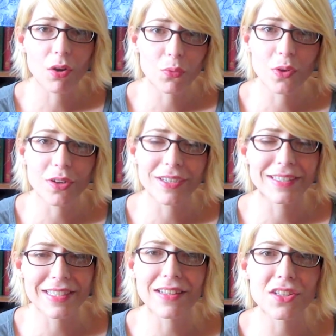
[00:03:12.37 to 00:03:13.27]
hard work,
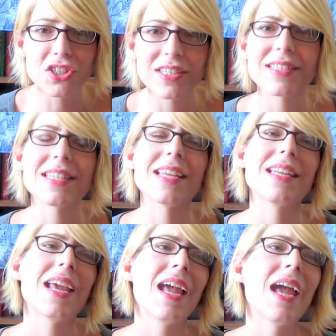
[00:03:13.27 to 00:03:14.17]
and diligence,
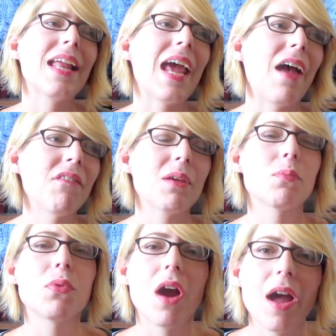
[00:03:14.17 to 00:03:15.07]
and
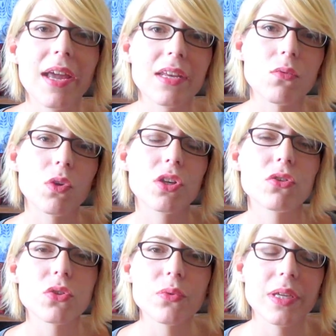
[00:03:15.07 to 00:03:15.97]
having pride in what
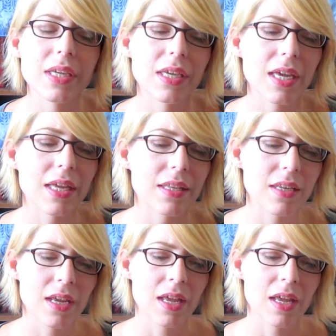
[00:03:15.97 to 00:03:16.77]
you're doing, and